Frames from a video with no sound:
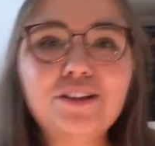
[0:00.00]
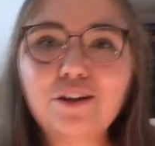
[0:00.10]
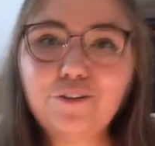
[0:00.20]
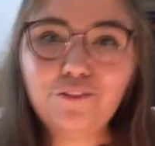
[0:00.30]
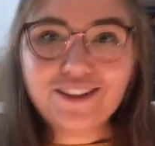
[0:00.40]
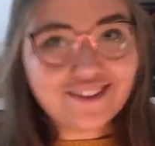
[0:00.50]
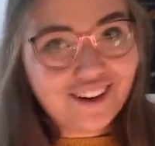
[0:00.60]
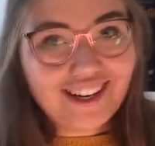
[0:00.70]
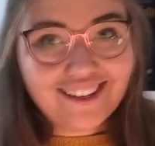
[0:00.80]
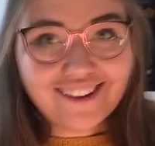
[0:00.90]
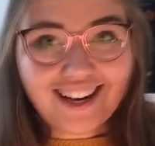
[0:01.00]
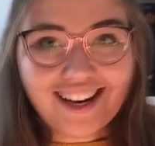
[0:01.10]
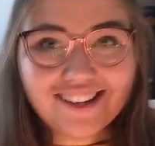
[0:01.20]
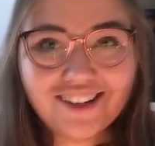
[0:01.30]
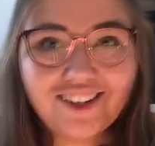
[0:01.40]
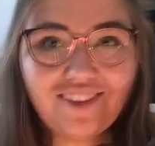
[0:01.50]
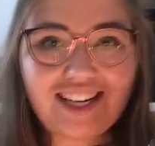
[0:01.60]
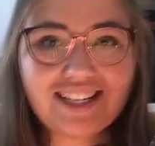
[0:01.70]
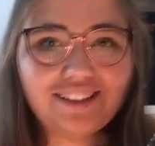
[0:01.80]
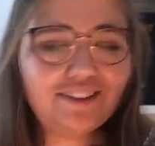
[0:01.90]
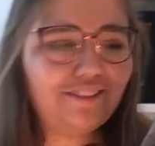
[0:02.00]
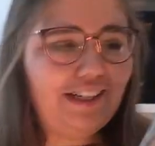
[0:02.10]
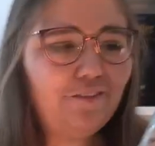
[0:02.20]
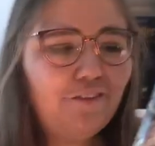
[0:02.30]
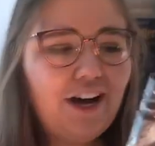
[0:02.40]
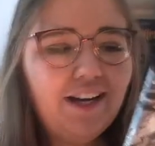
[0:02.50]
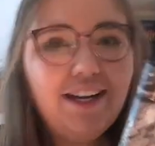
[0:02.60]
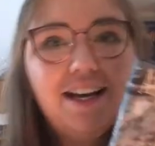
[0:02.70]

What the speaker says: so it fits really well into the magical readathon,